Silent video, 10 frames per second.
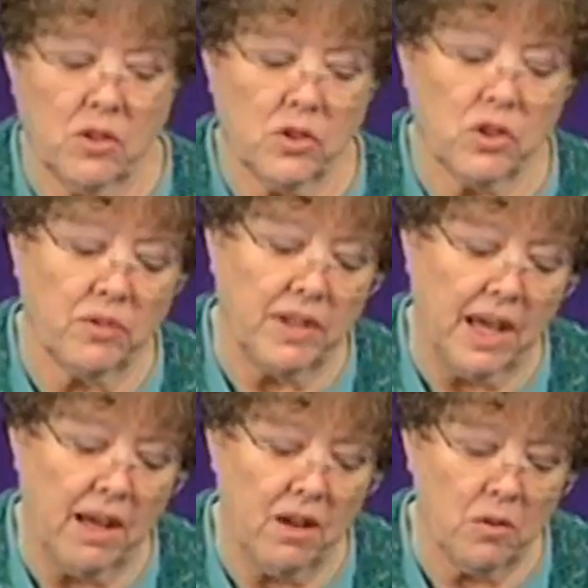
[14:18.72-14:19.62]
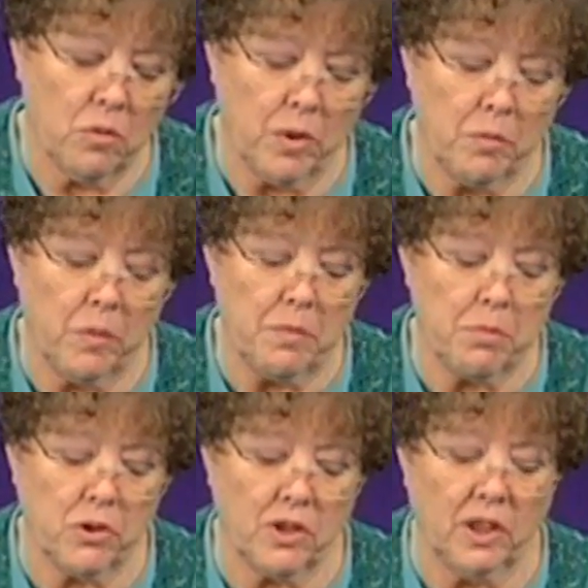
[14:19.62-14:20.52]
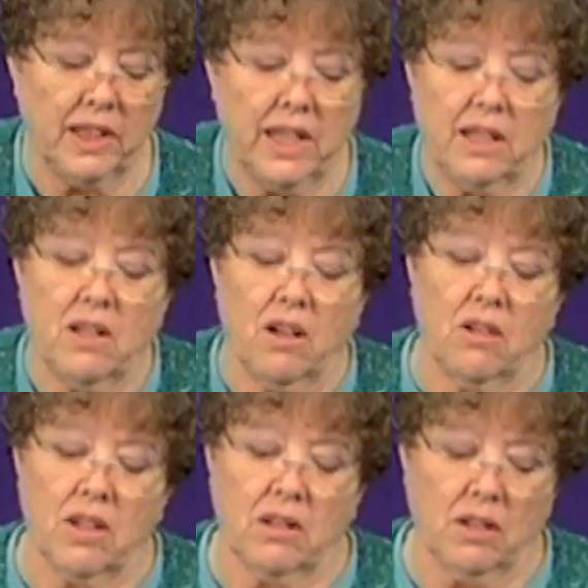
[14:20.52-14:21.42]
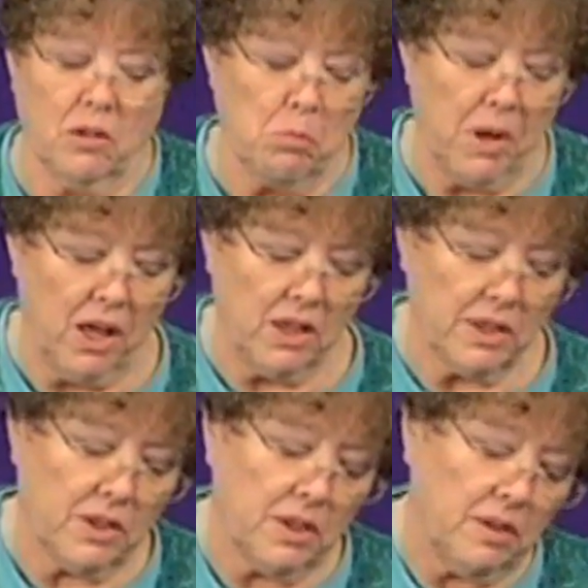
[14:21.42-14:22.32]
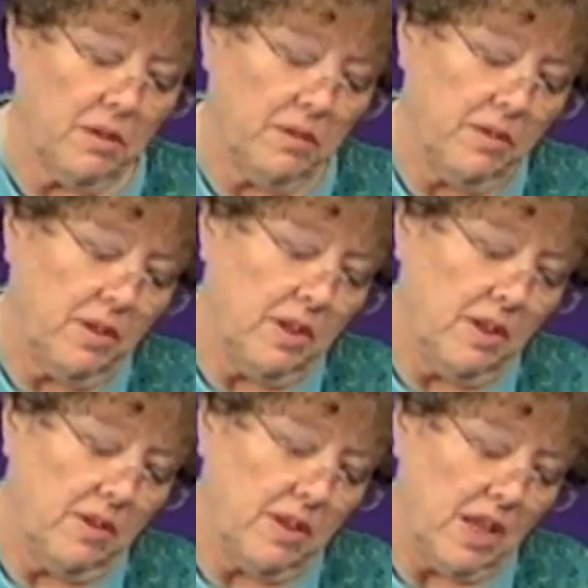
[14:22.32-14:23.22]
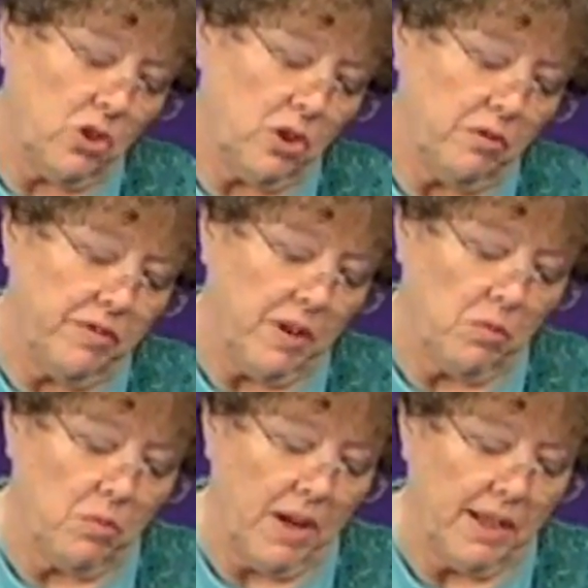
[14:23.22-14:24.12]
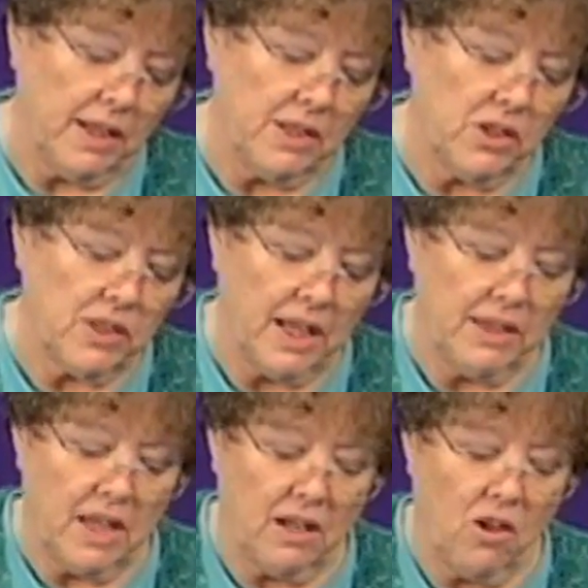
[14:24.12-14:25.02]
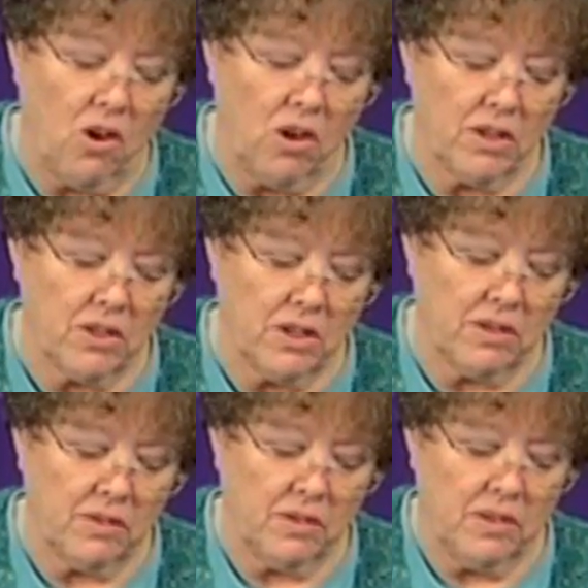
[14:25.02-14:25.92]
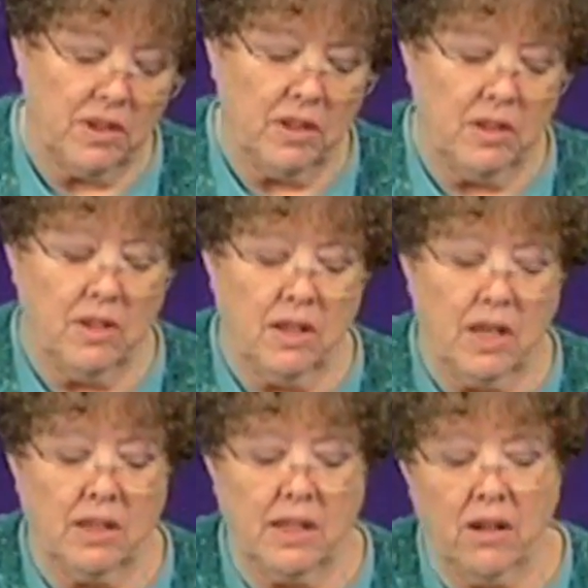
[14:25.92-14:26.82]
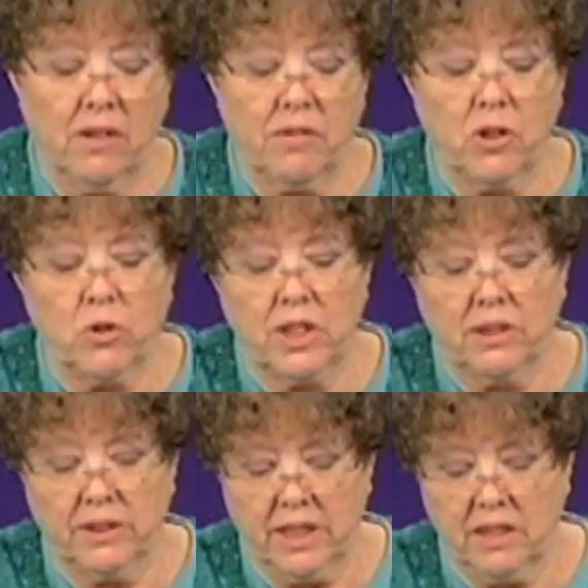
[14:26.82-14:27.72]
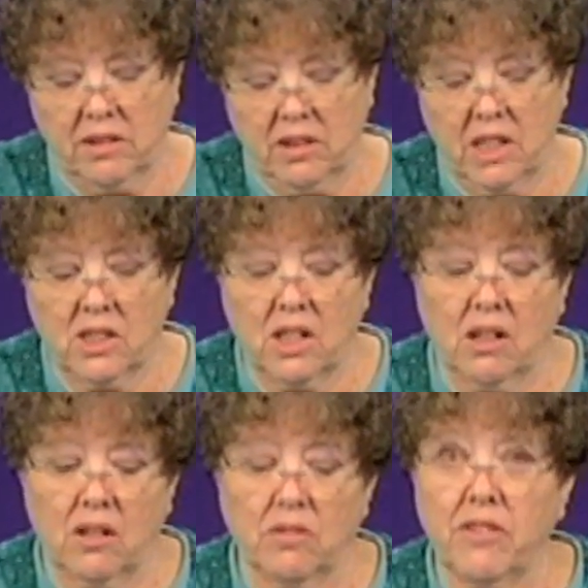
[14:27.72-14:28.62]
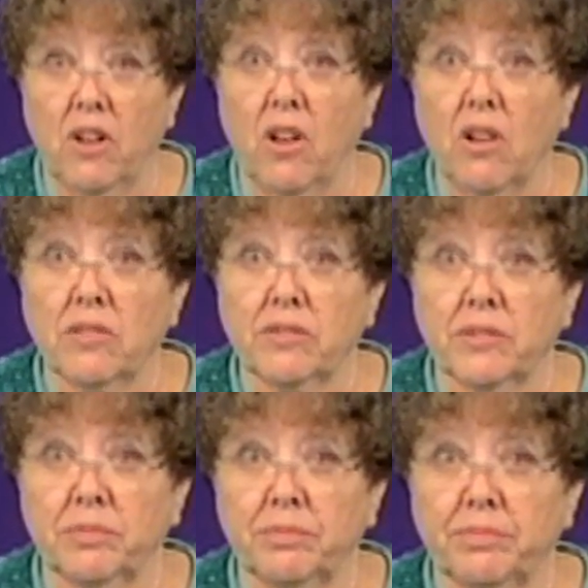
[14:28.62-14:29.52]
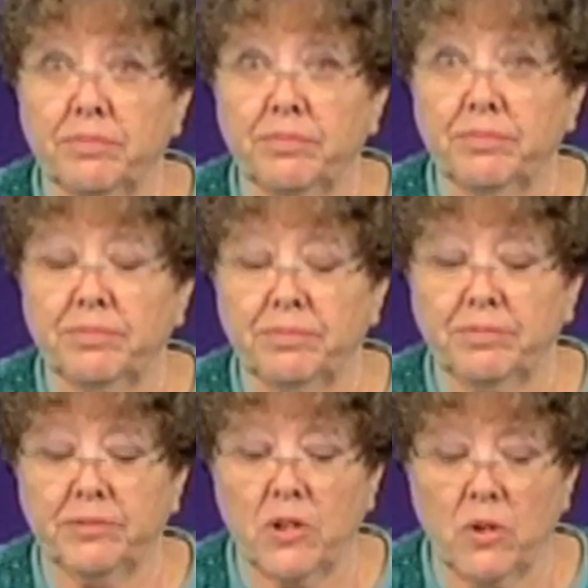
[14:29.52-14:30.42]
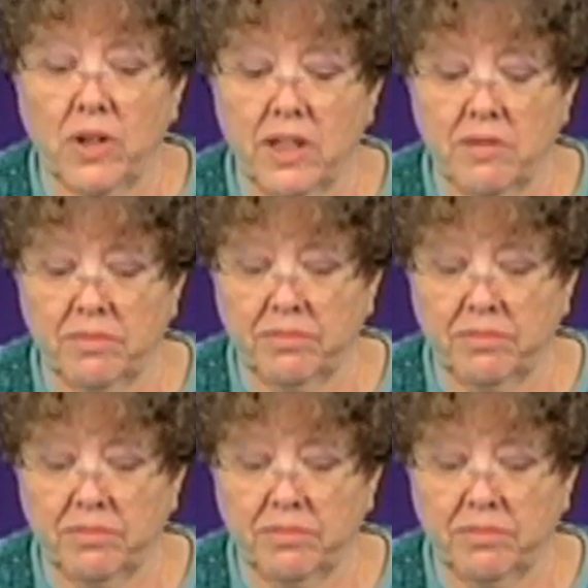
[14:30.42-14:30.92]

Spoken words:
So now when we put the lid on our little box, that should fit right inside that heart. And now if you tilt it, it's not going to fall off. Okay?